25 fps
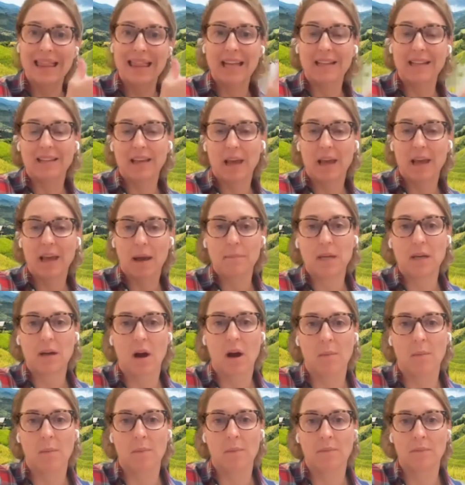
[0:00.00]
and that can
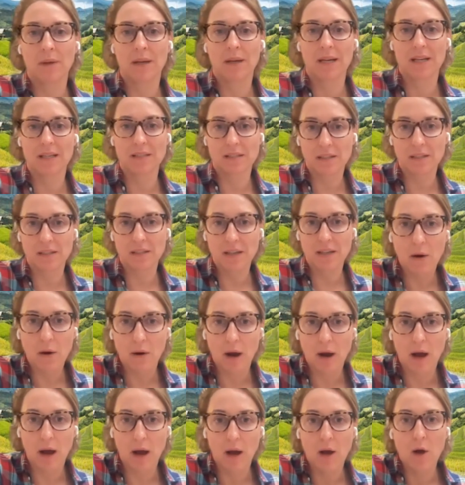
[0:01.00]
become
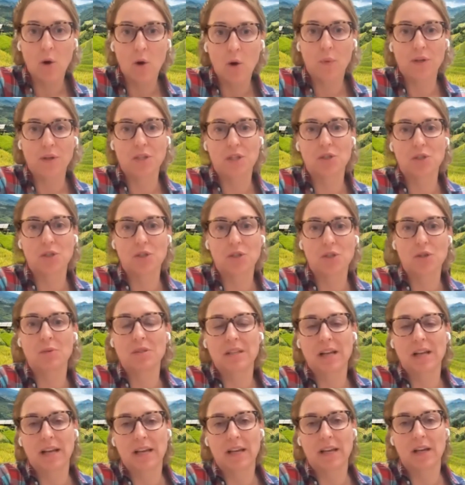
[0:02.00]
cascara, which is
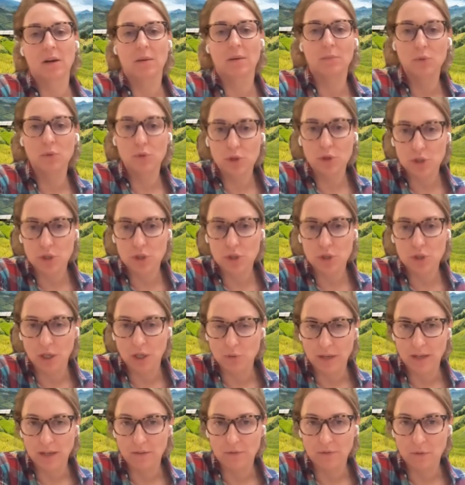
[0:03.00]
almost like a
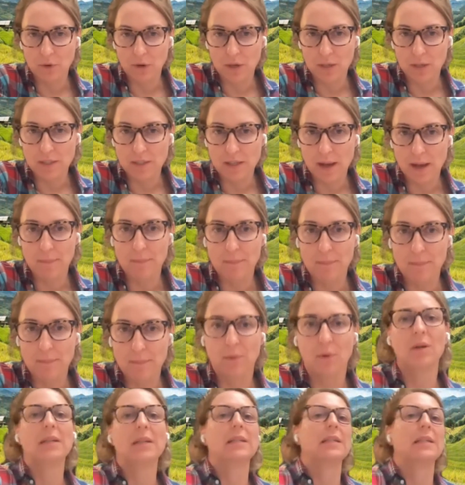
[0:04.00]
kombucha drink, for
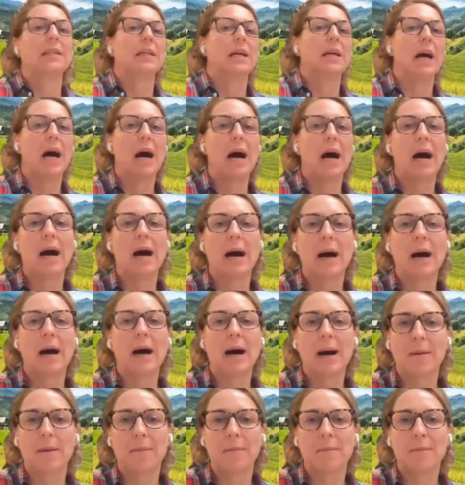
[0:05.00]
example. Um,
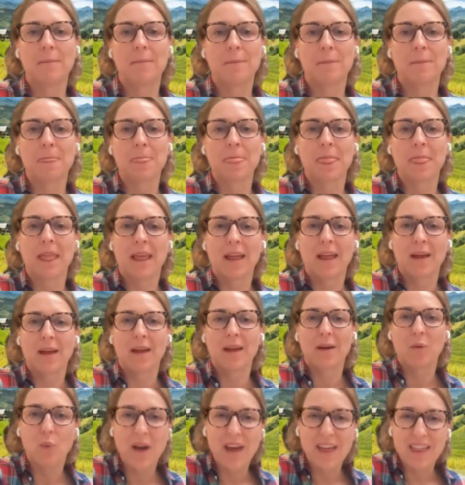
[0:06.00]
yeah.
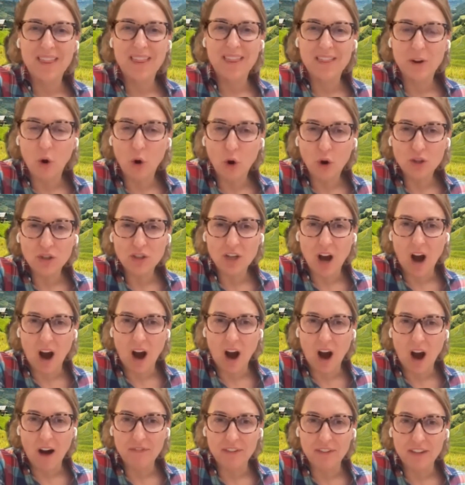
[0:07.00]
With old
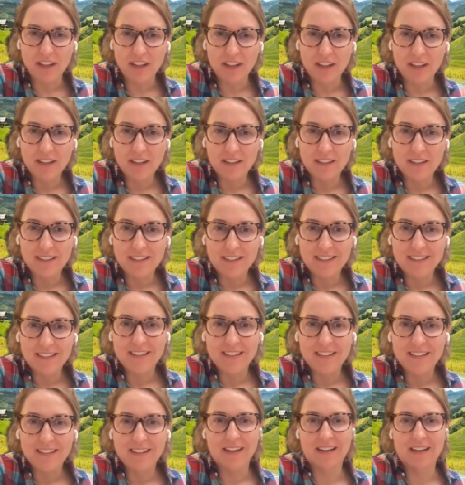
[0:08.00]
coffee,
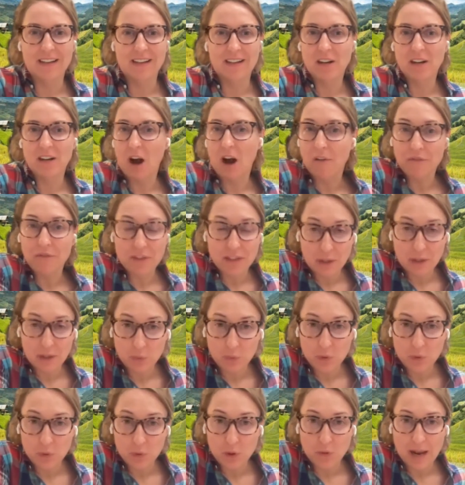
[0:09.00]
uh, coffee
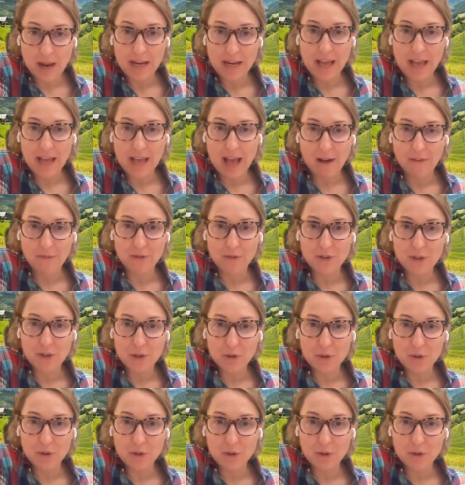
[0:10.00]
that we already have